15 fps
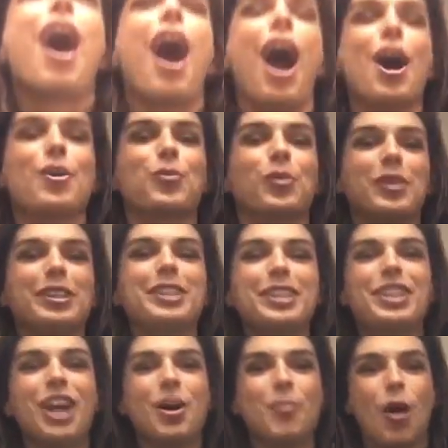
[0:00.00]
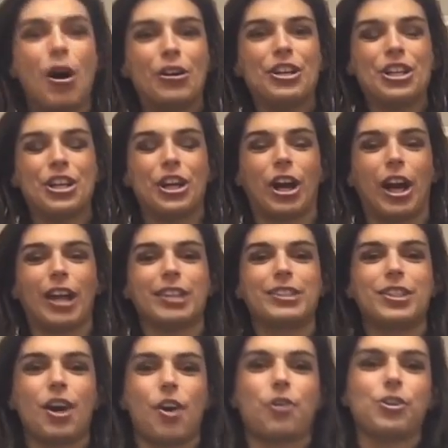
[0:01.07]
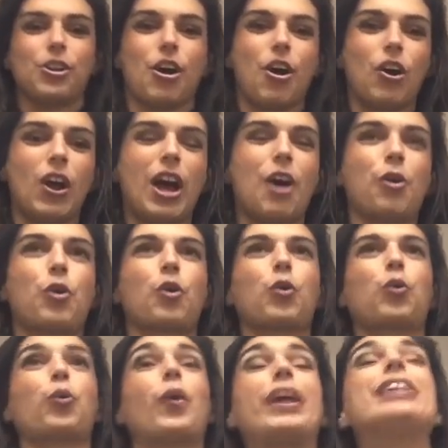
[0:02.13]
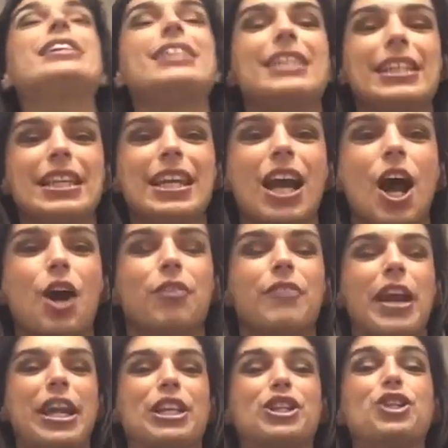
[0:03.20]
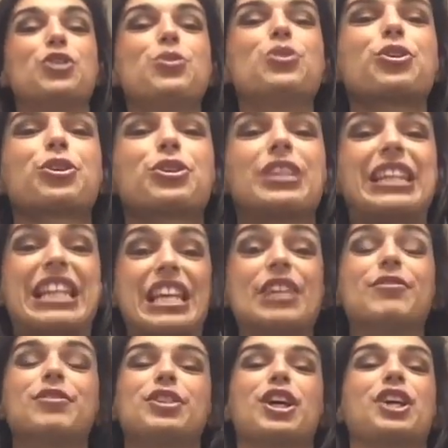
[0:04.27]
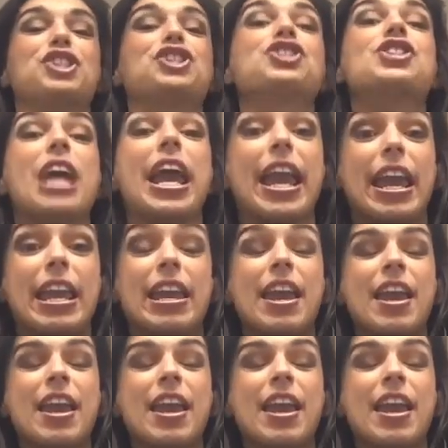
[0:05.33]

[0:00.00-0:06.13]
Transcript: I wanted to come on here and tell y'all how crazy of a New Year's Eve slash day